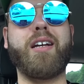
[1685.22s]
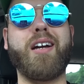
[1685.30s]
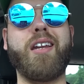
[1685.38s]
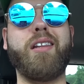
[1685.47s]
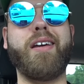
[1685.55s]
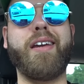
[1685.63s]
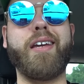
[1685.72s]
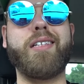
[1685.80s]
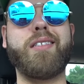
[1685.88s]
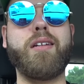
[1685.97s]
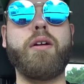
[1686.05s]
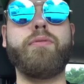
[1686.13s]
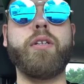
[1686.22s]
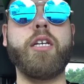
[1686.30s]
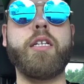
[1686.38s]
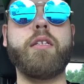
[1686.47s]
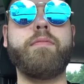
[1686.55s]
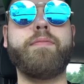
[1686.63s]
kind of like, it's not
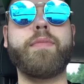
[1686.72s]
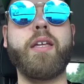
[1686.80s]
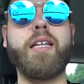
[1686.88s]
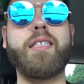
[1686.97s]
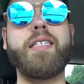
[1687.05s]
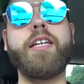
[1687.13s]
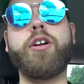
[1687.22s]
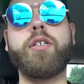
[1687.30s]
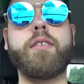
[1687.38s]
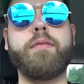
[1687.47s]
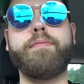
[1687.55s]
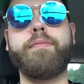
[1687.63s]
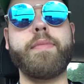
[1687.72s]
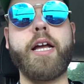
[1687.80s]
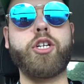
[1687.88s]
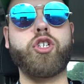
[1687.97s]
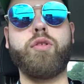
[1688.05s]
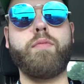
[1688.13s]
really, it's near
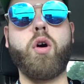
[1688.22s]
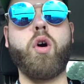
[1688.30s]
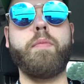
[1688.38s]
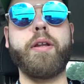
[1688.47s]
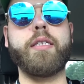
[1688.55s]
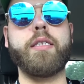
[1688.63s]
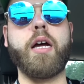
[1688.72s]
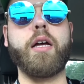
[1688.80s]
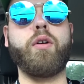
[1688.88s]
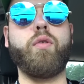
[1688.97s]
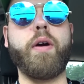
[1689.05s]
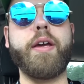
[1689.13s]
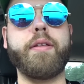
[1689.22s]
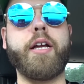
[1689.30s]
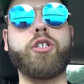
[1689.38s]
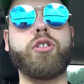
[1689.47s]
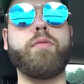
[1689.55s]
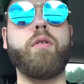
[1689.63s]
National Mall, but it's not quite
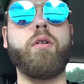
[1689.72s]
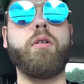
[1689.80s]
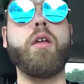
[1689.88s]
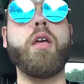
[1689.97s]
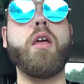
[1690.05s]
National Mall,